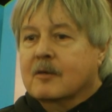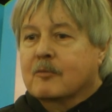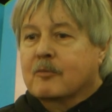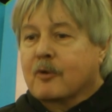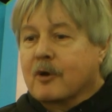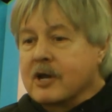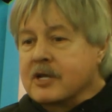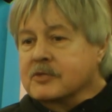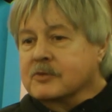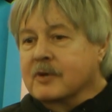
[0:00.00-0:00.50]

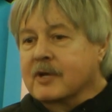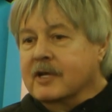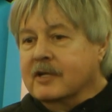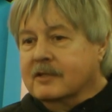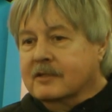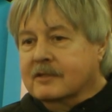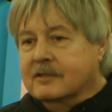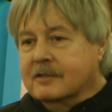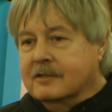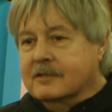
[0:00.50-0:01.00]
Brunswick,
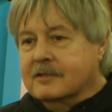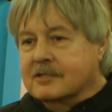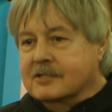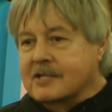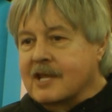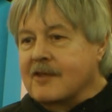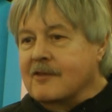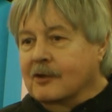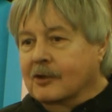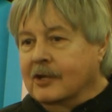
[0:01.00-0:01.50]
to
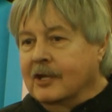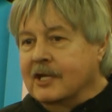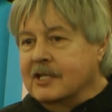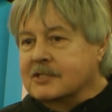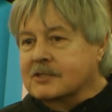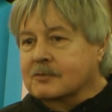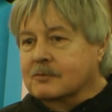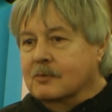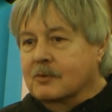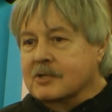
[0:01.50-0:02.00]
say the
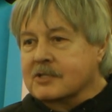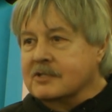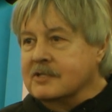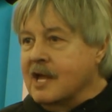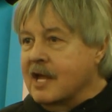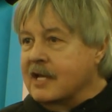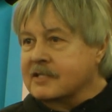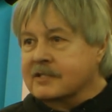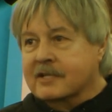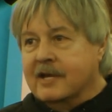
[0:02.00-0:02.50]
least, was
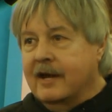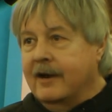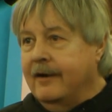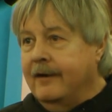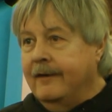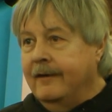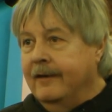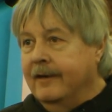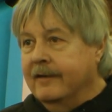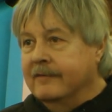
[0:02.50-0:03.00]
not
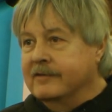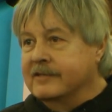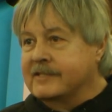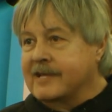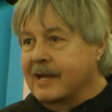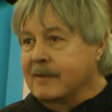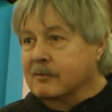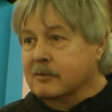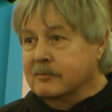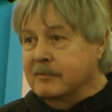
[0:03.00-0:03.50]
scared of a
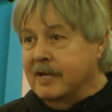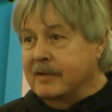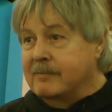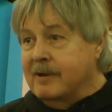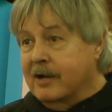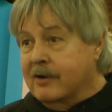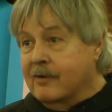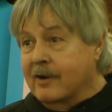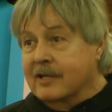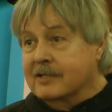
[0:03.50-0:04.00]
table made
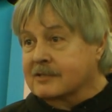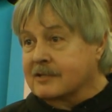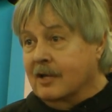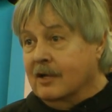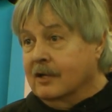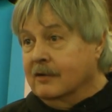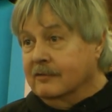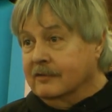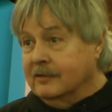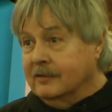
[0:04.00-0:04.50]
by Greg
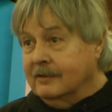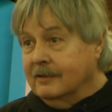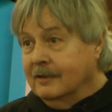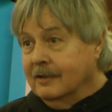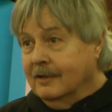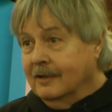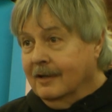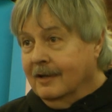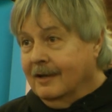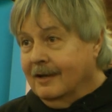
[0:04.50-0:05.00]
Sullivan.
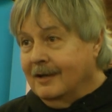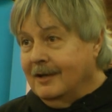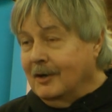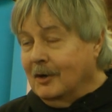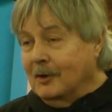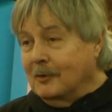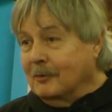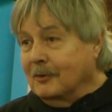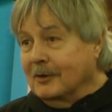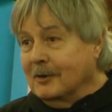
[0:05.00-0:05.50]
You
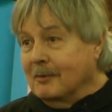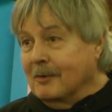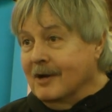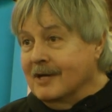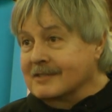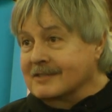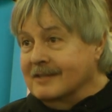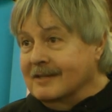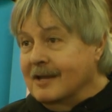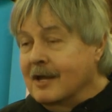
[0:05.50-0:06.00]
know, it really
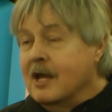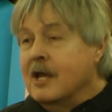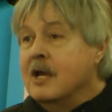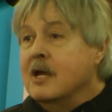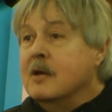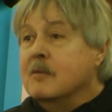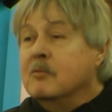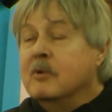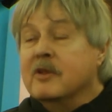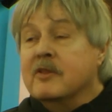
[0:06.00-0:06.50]
wasn't.
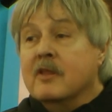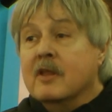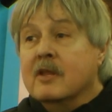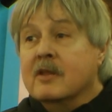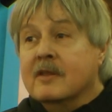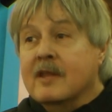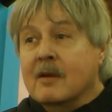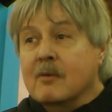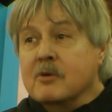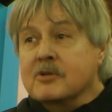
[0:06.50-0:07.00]
But
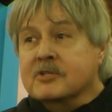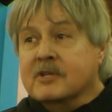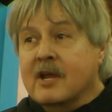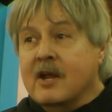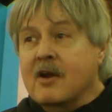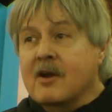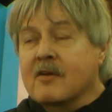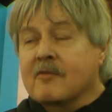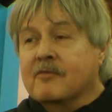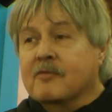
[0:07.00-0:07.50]
they were
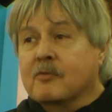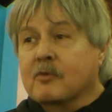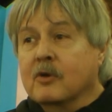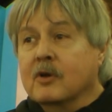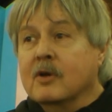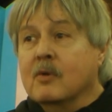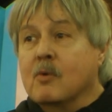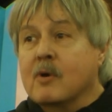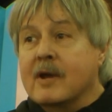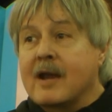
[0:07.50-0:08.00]
scared of
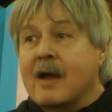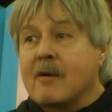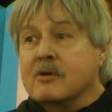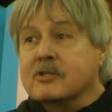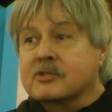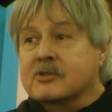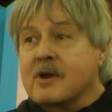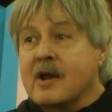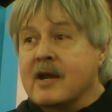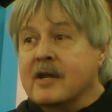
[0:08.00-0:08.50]
really what I
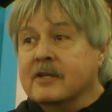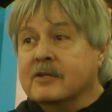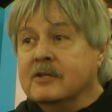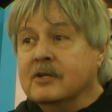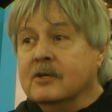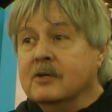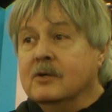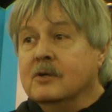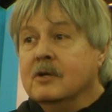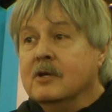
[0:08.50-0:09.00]
was trying to
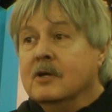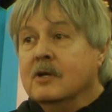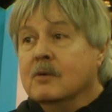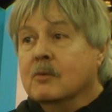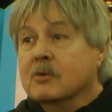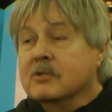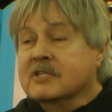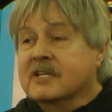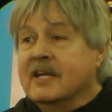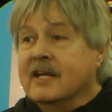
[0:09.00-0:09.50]
do
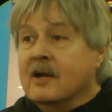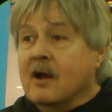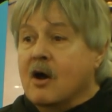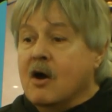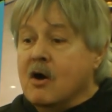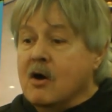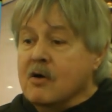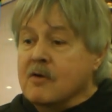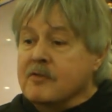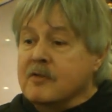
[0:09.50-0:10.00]
was get
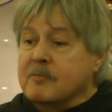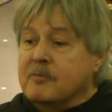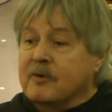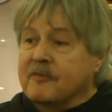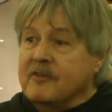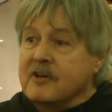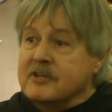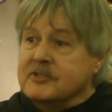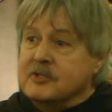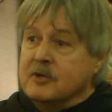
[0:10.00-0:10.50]
all the
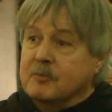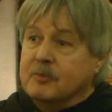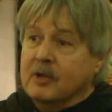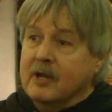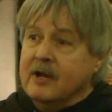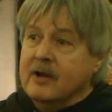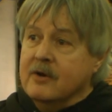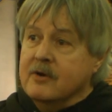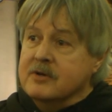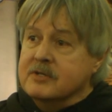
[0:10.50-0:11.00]
professional
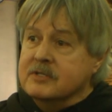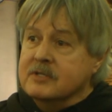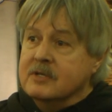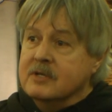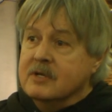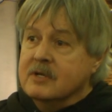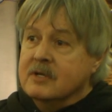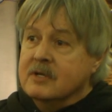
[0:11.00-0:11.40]
players